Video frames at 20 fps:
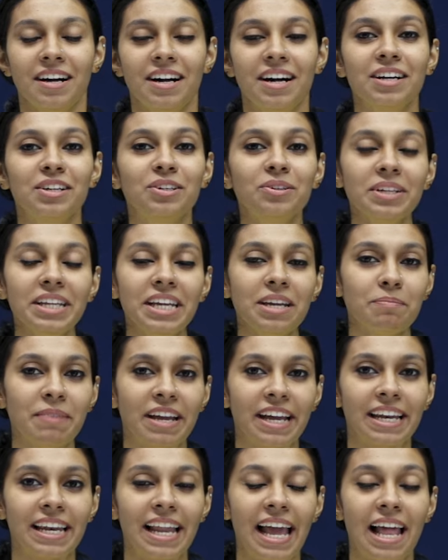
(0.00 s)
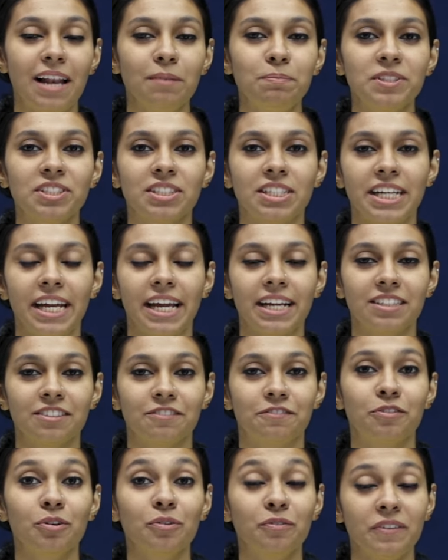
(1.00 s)
A good email helps create a
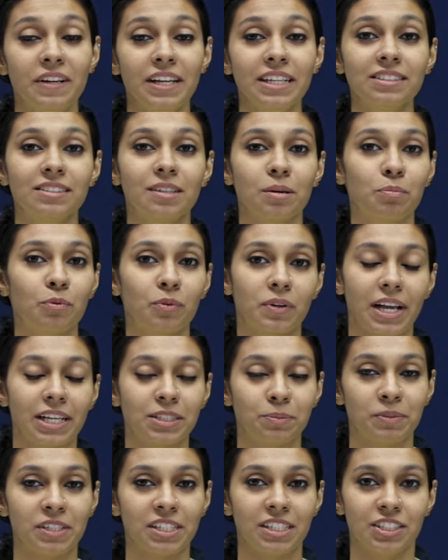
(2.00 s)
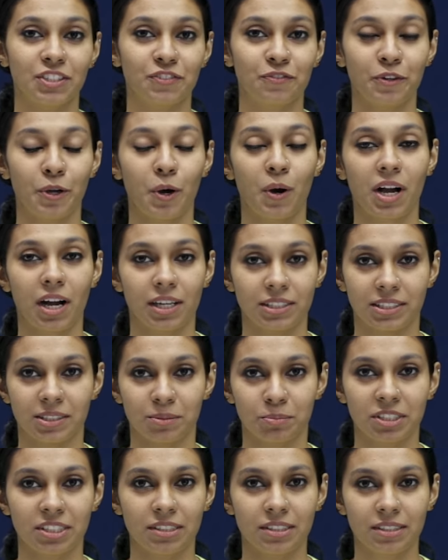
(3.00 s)
fulfilling support experience for your
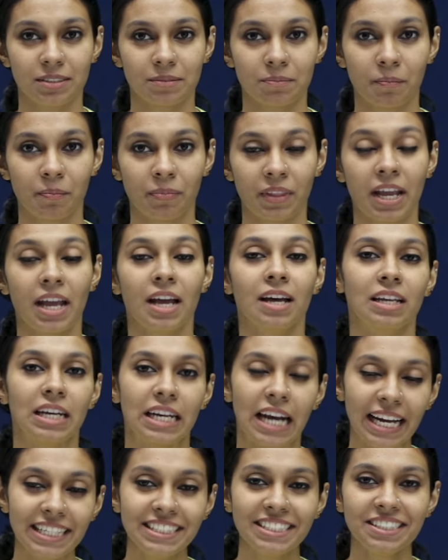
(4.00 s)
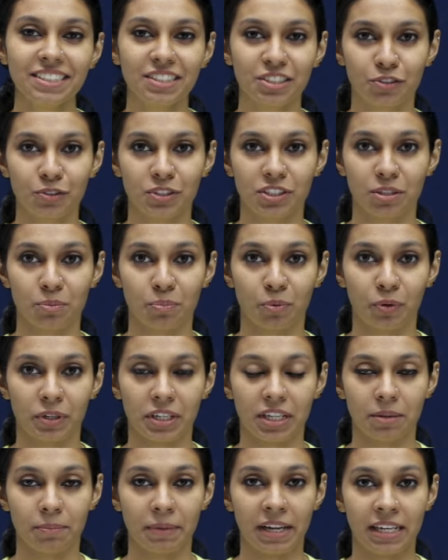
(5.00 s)
customers. Writing a good support
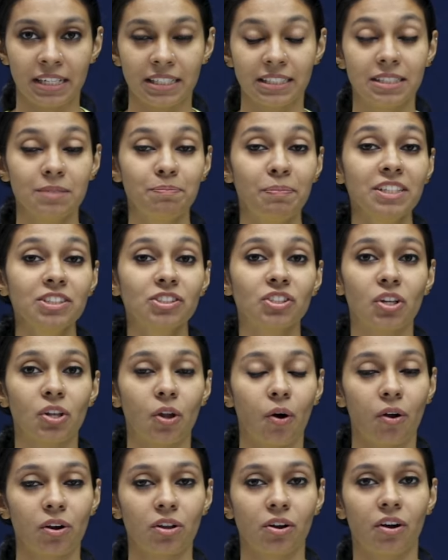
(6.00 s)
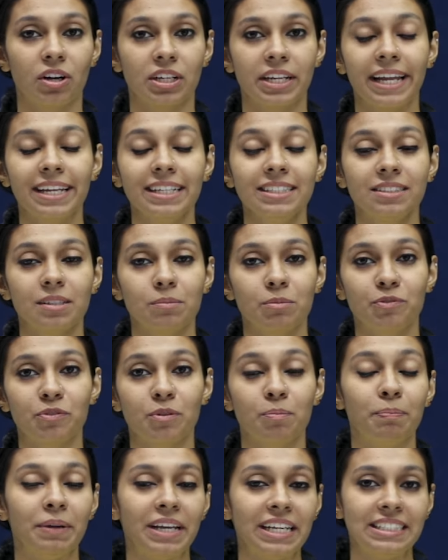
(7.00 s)
email depends a lot on getting some of
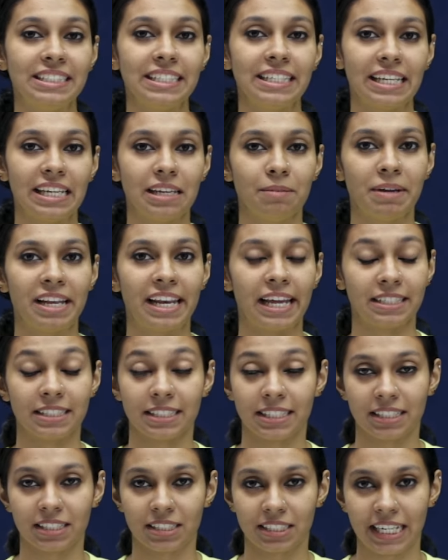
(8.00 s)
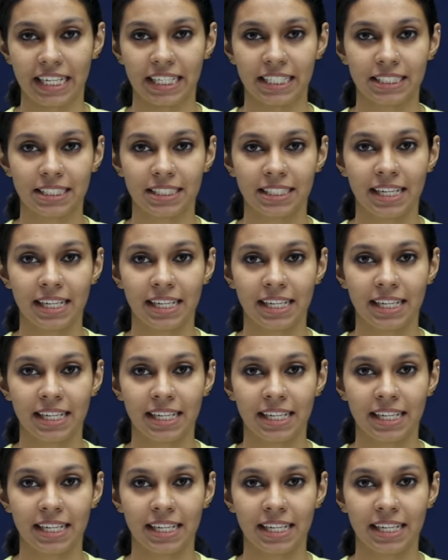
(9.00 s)
the basic email etiquette right.